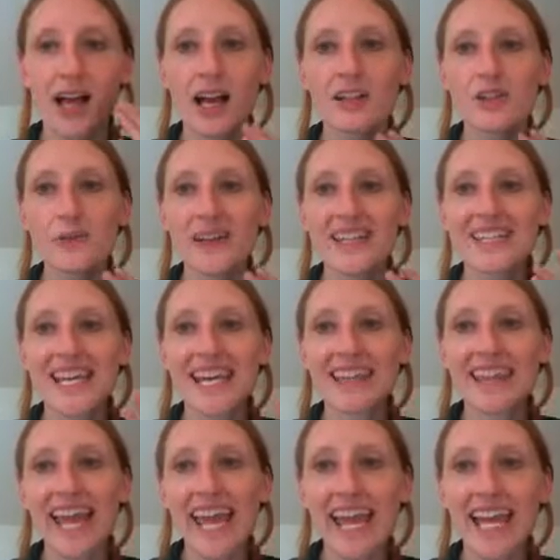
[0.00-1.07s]
So we can say
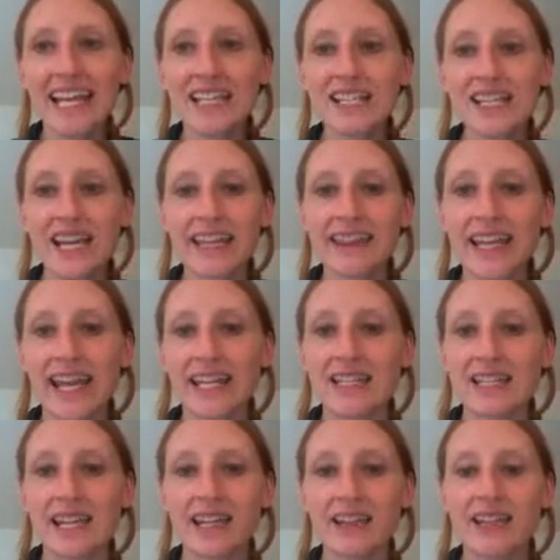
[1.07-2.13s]
land and
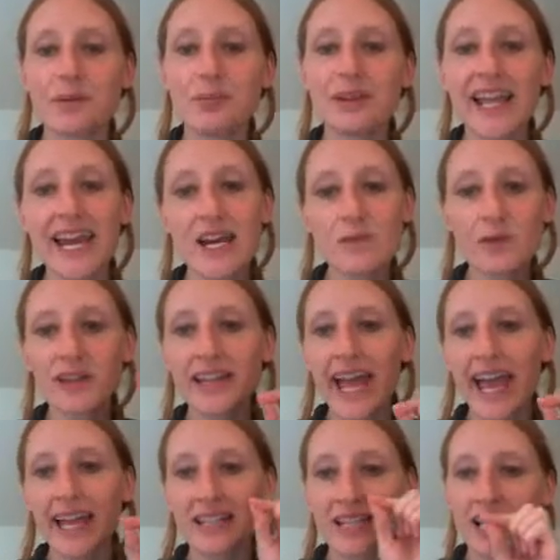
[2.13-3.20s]
landing. The plane will
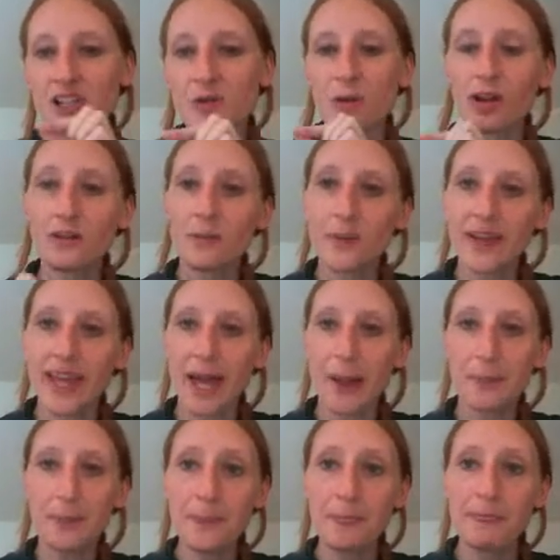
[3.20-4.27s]
land at 12
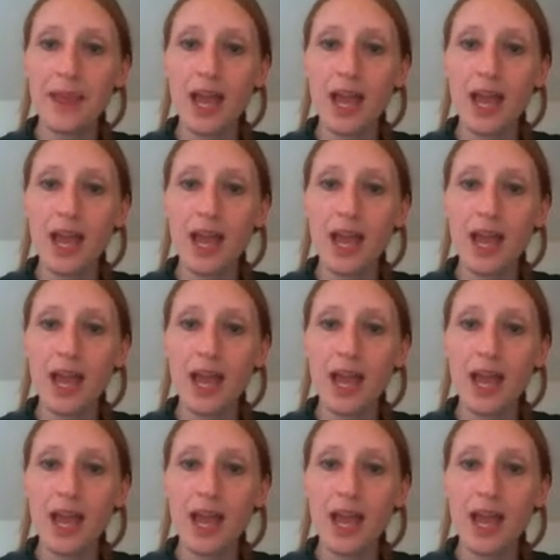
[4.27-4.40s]
p.m.